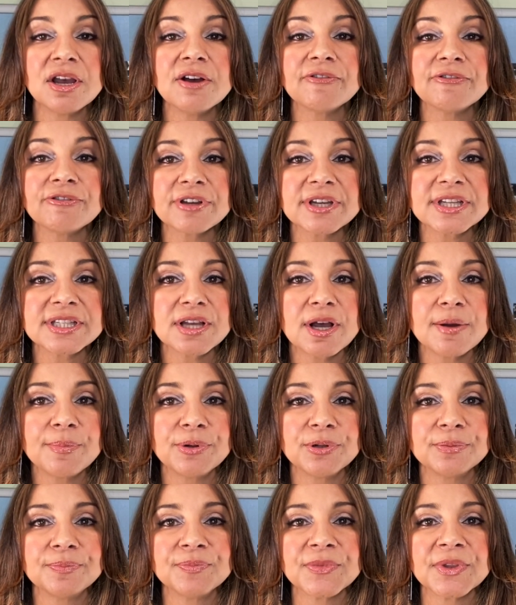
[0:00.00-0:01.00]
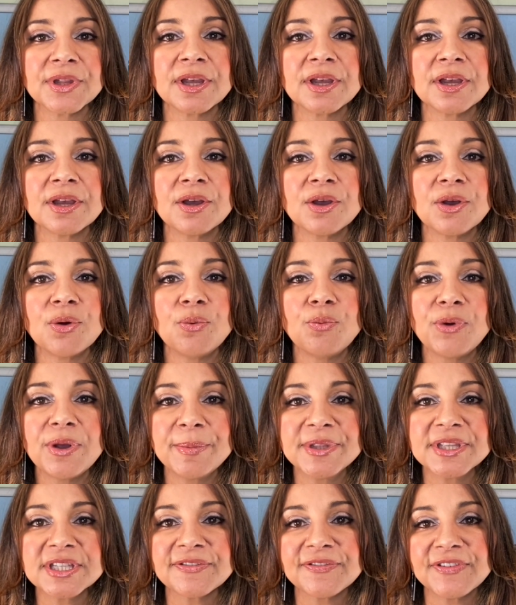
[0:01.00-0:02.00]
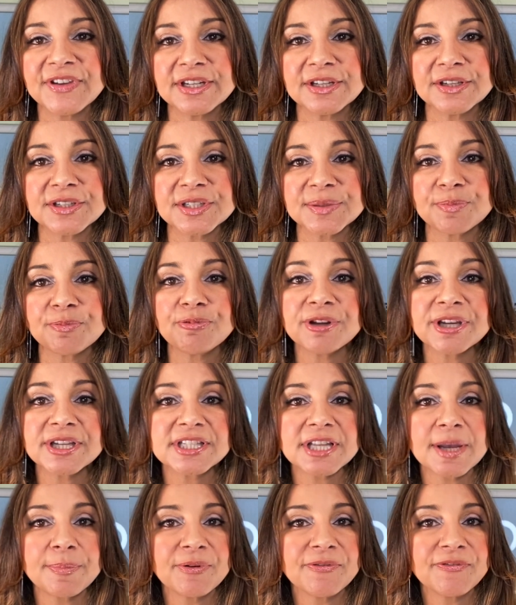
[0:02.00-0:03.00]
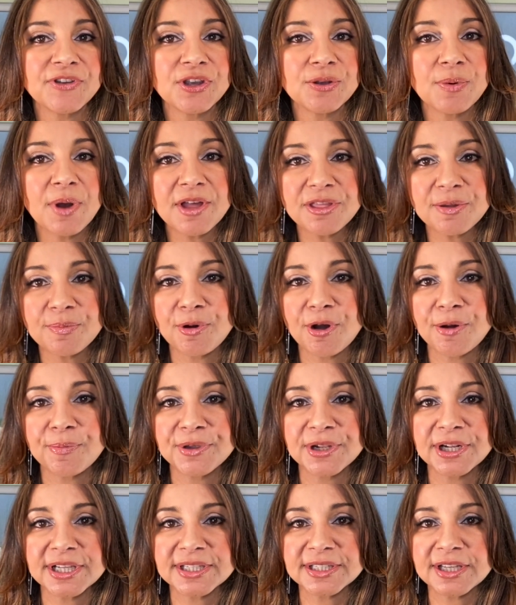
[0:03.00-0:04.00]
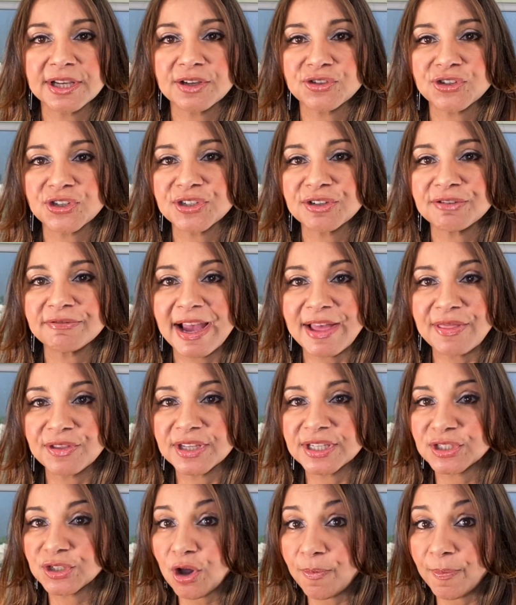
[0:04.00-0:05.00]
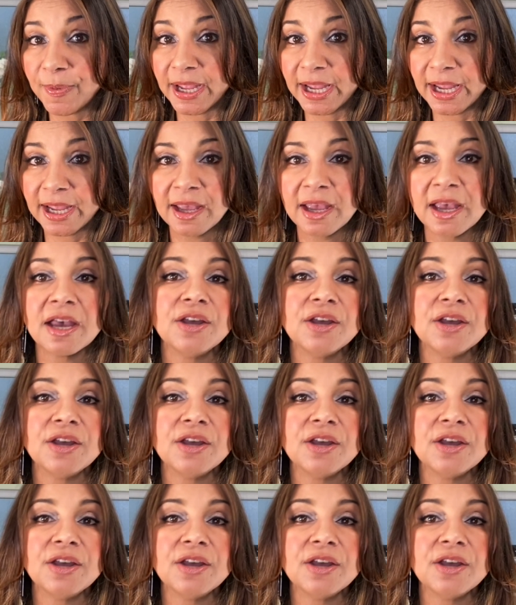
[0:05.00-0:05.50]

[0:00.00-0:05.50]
For example, women's fitness brings up a few other popular searches around this topic.